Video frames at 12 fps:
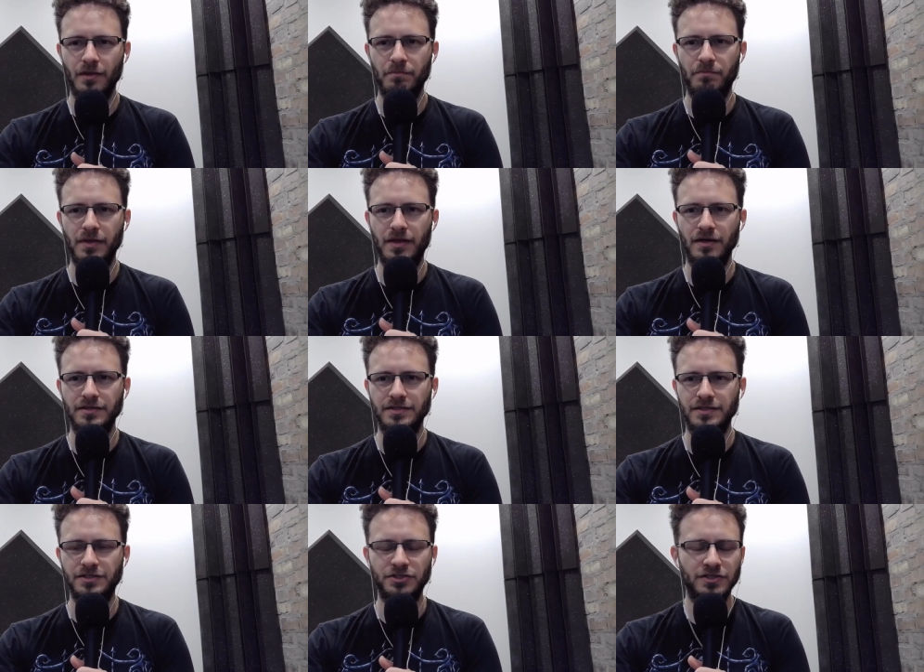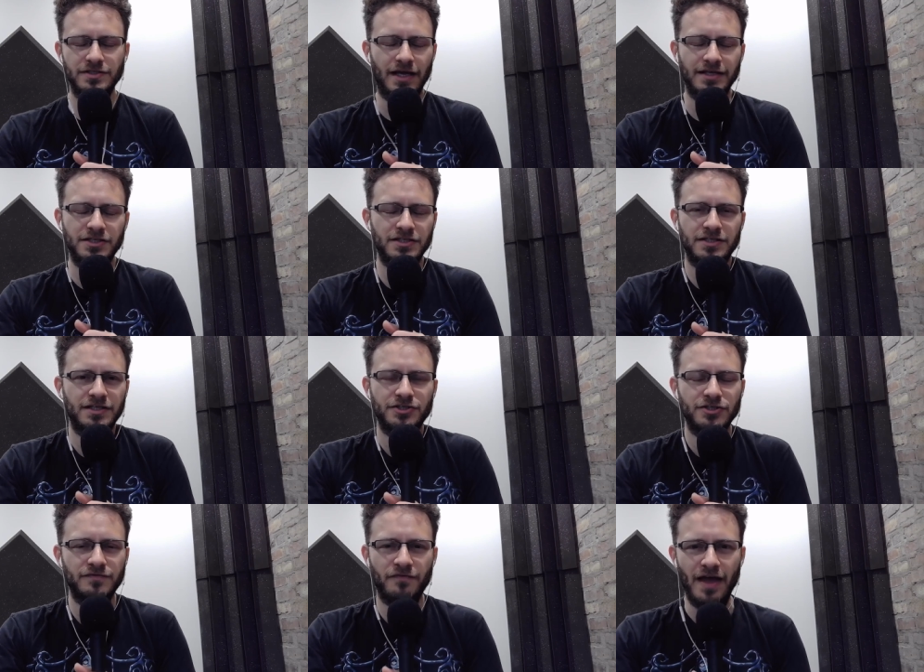because it's just
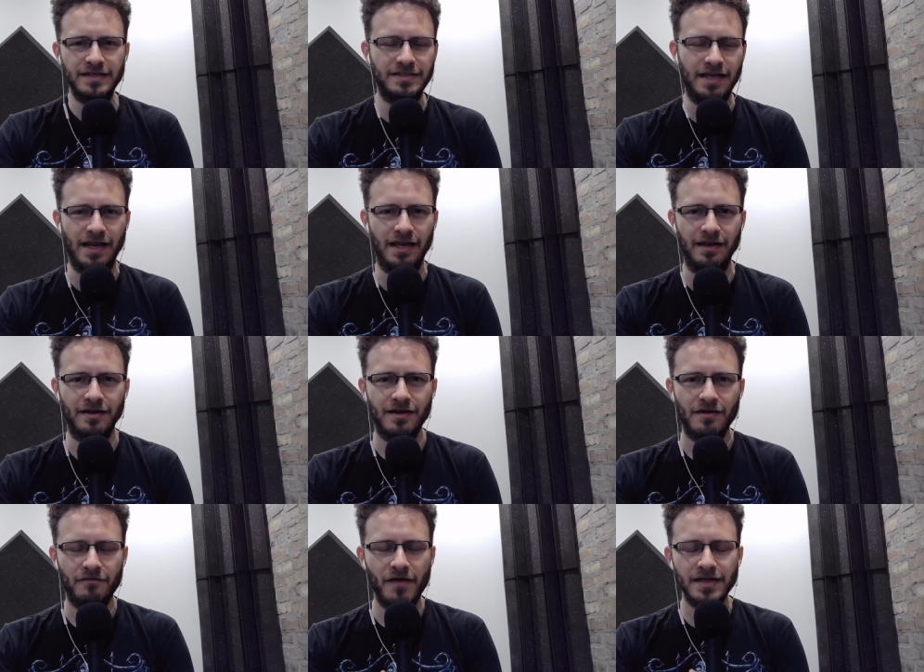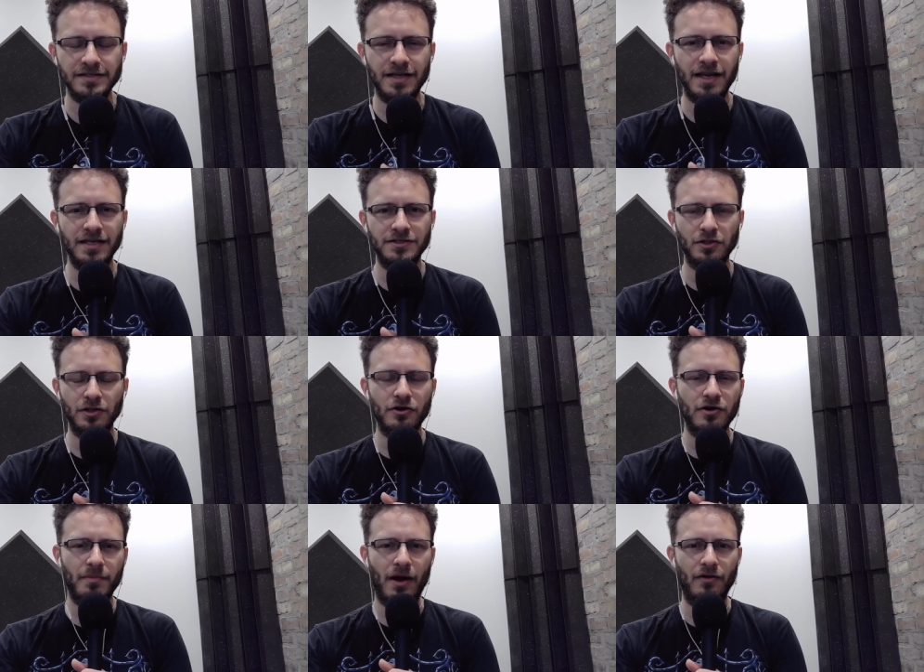fascinating to
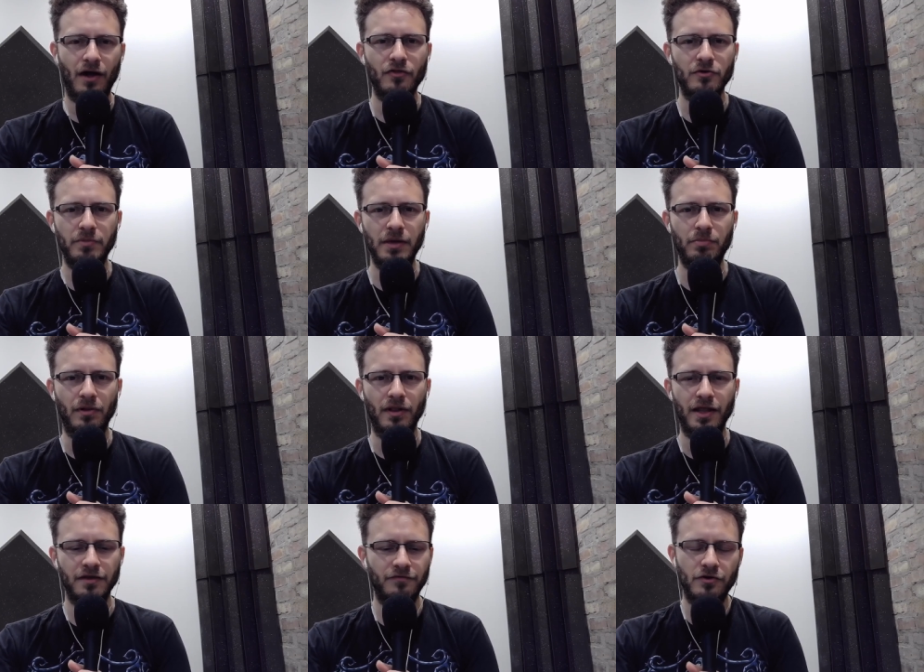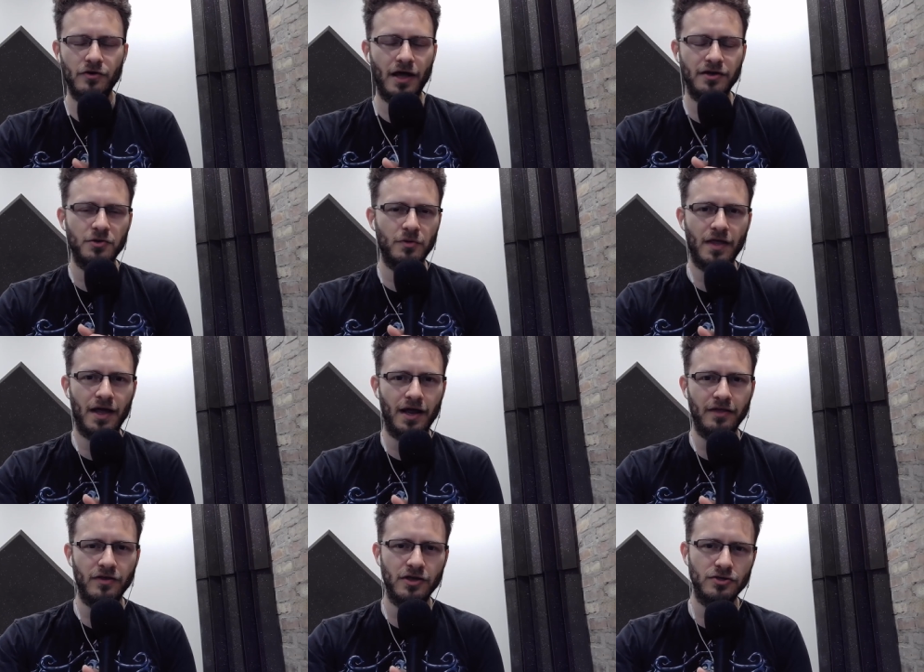learn about other people. And if you're not doing that,
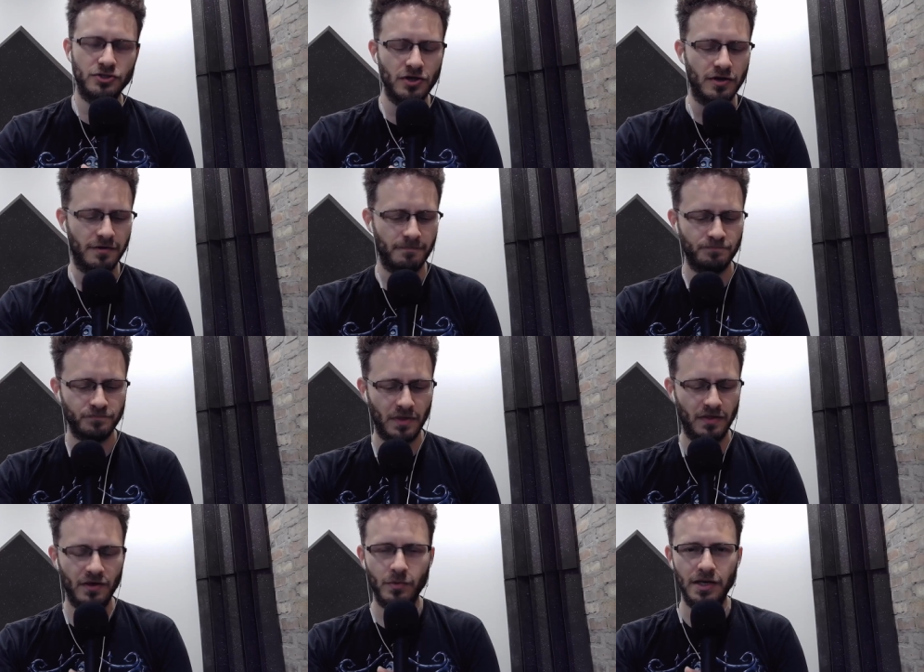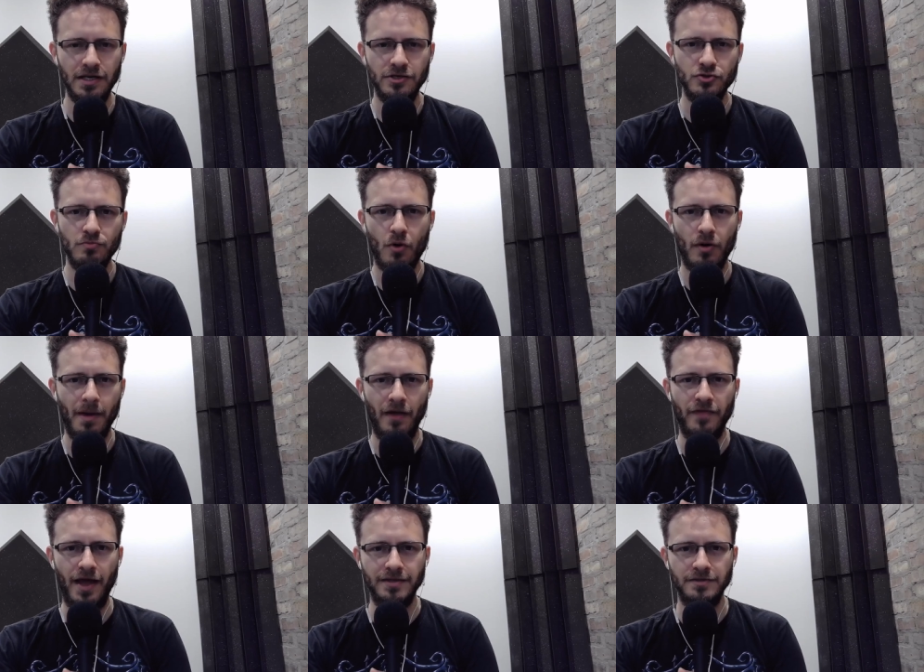I think you should. I think we need to do more
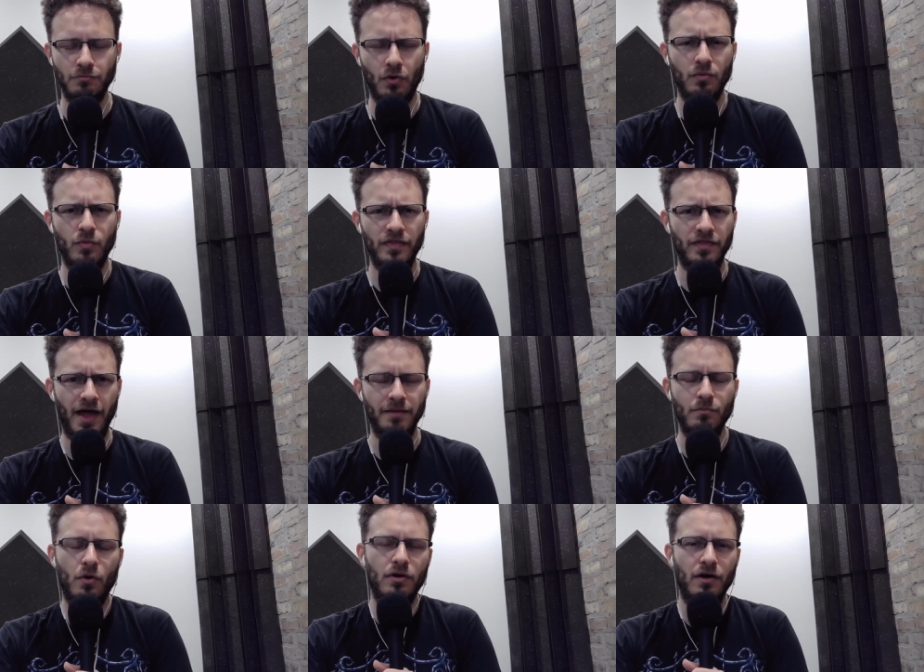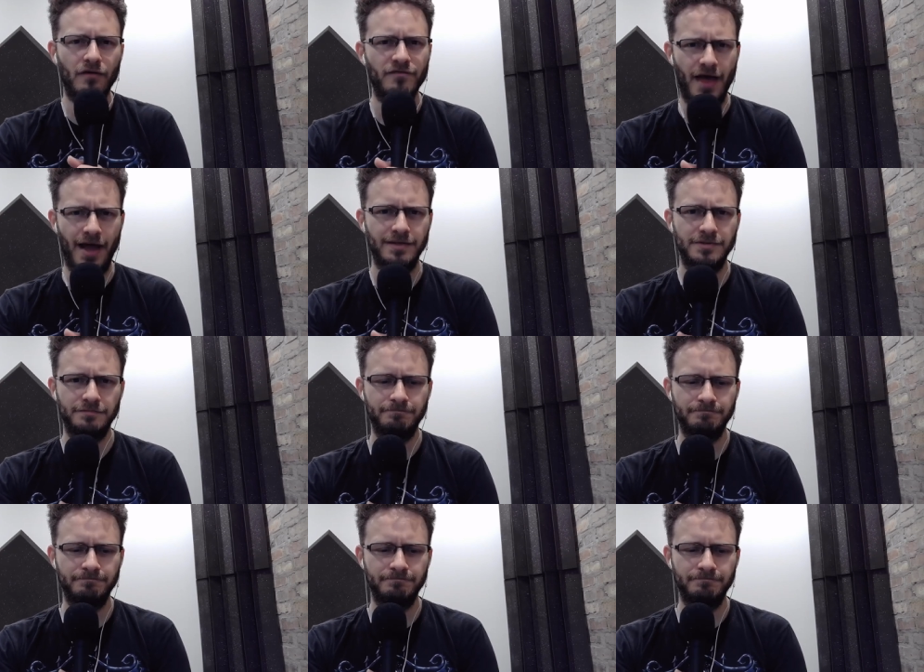about that, more of that.